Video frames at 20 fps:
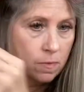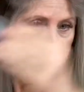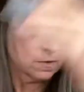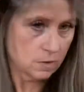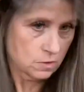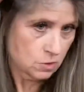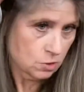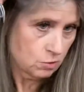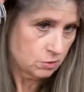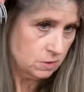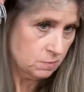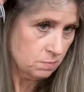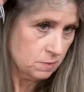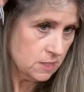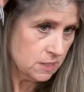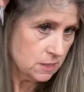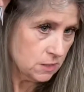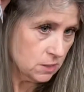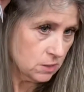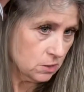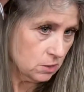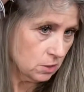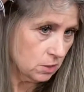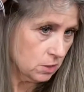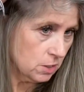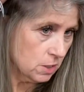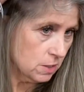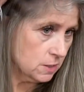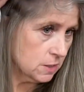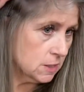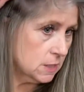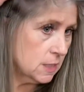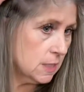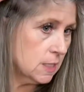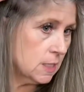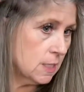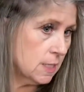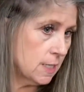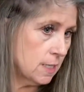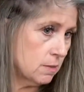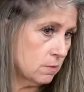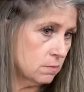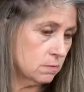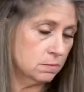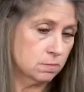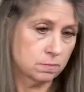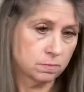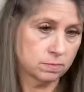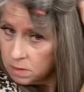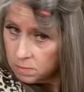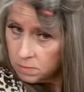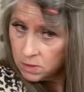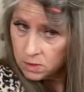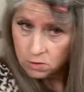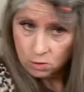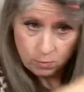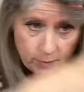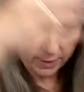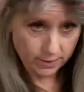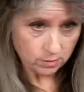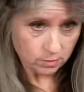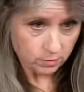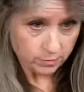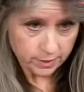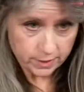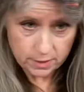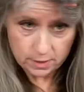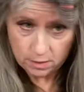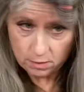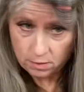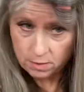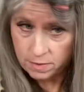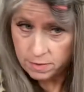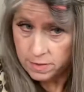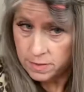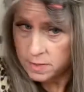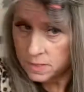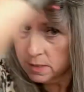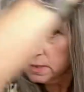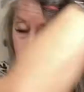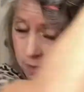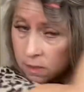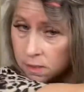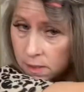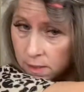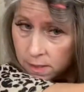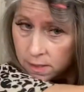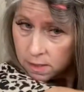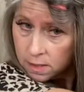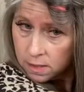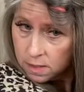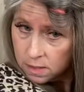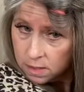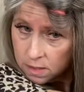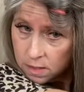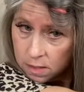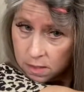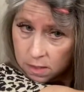those pieces are not sticking out. I'm gonna go back over here on this side.